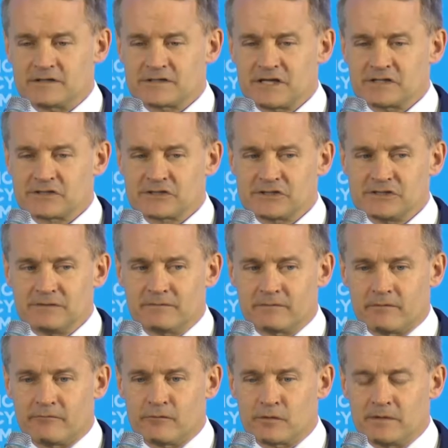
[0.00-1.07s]
Sheshachit,
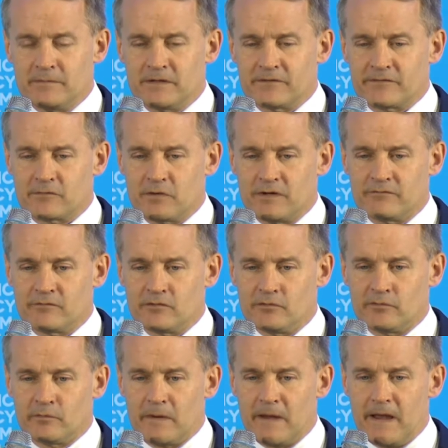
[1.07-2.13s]
40 minutes away from Goose
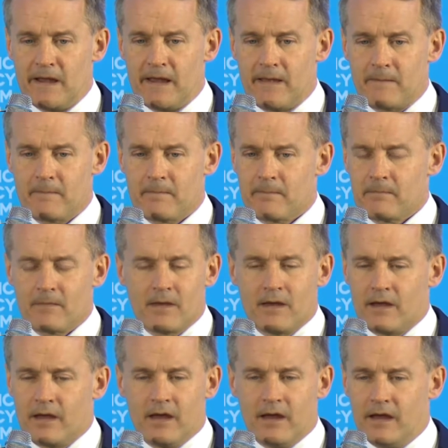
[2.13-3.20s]
Bay,
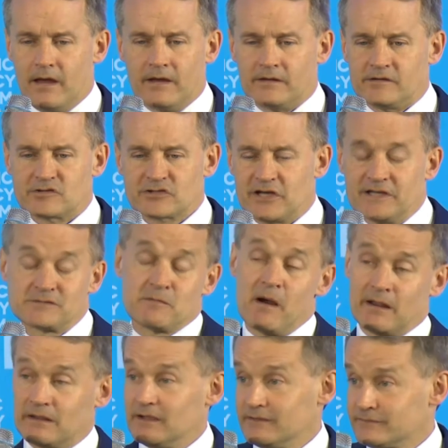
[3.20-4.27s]
and it changed my
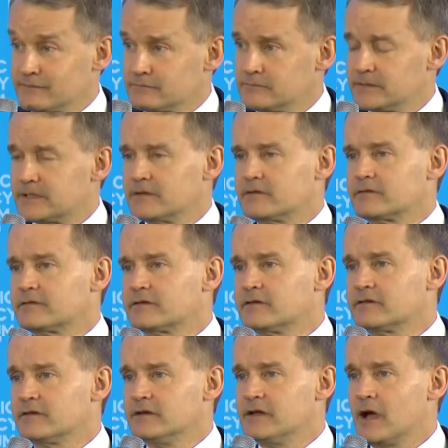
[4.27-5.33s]
life, because to
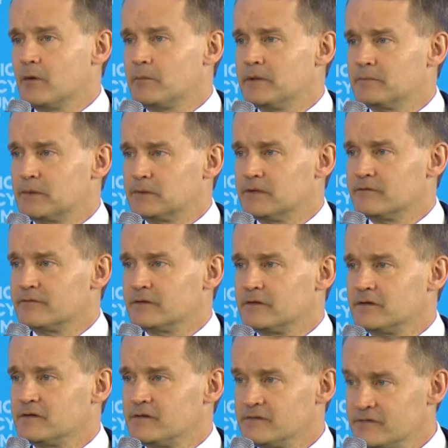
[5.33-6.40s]
see how people live in an
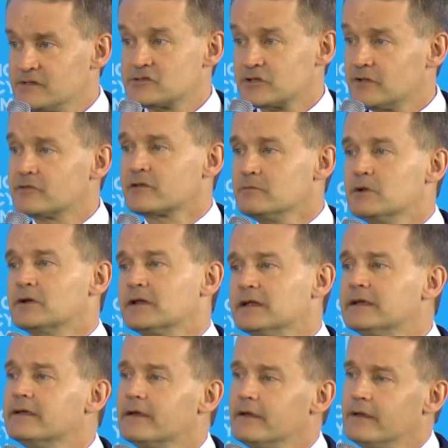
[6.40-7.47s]
Indigenous community
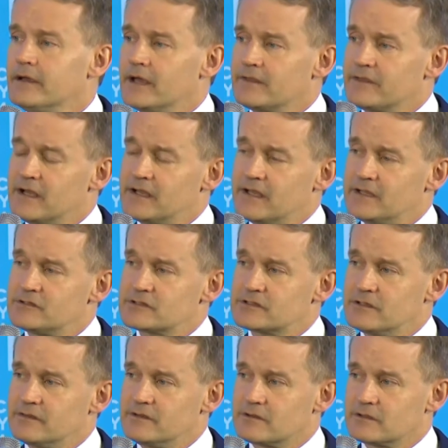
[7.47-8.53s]
at that age
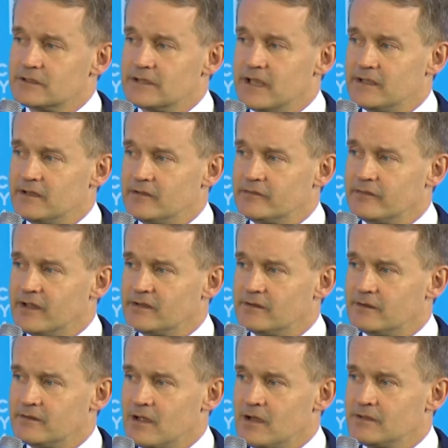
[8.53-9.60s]
in the early 80s and in
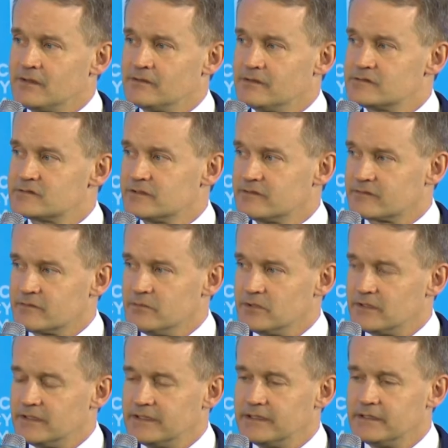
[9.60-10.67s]
a non-Indigenous
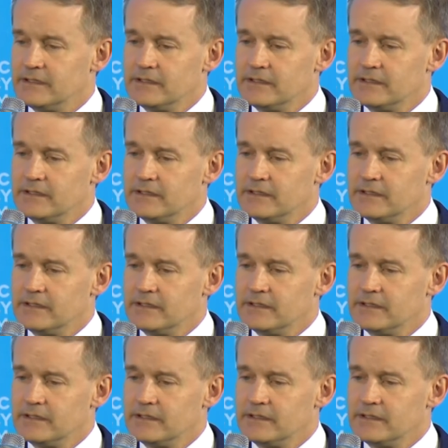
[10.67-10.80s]
community,